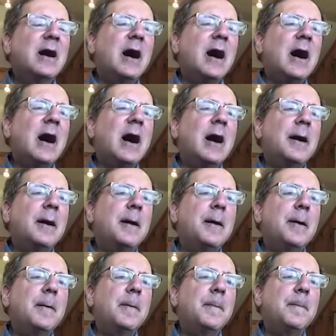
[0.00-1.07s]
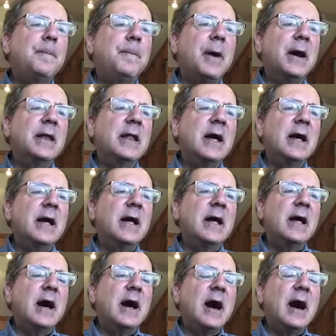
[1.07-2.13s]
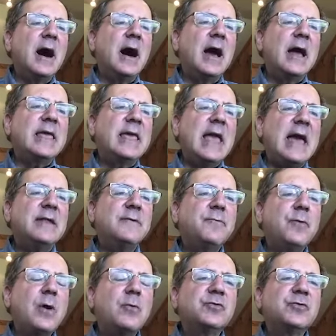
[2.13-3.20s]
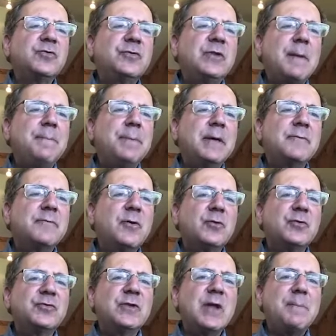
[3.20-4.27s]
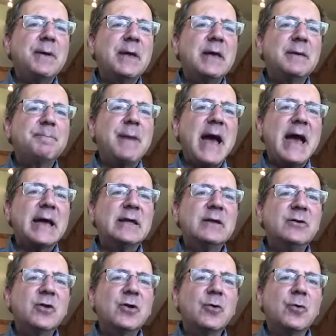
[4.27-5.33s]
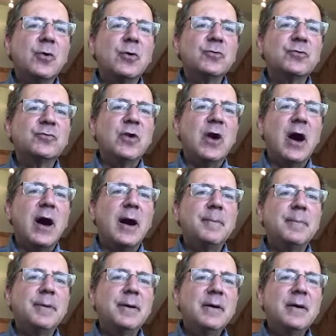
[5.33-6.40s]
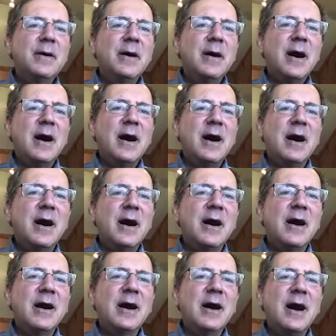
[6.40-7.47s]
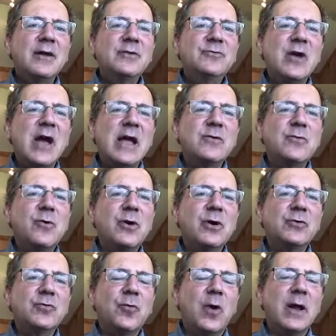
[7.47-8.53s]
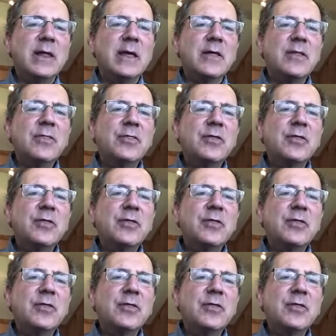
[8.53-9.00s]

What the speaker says: But again, if you were stepping back into your old job on January 20th,